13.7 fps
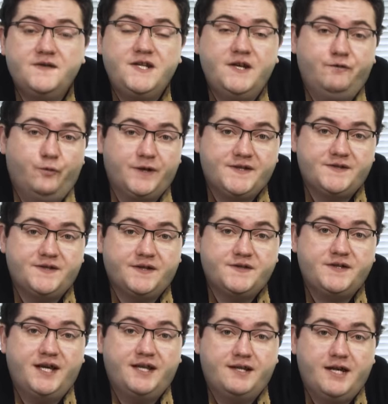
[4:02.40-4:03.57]
the
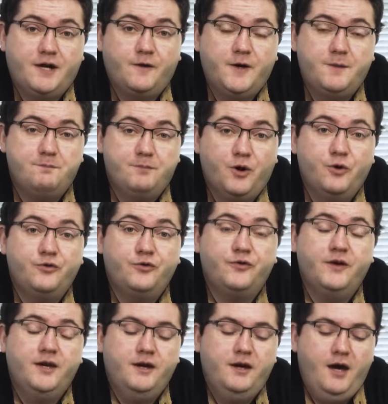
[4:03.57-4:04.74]
DF-26 can carry both
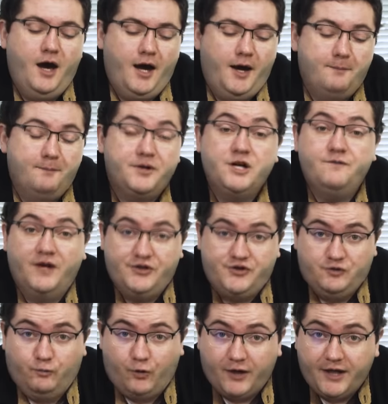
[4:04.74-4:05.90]

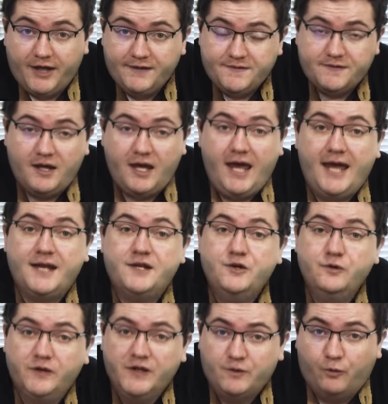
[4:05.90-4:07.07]
conventional warheads and
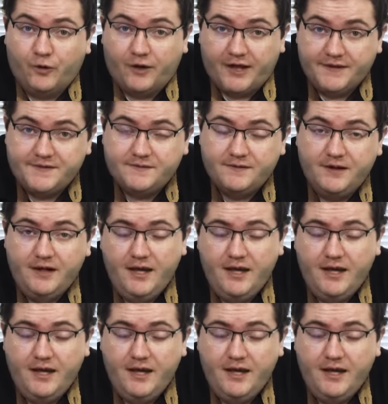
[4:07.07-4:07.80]
nuclear warheads,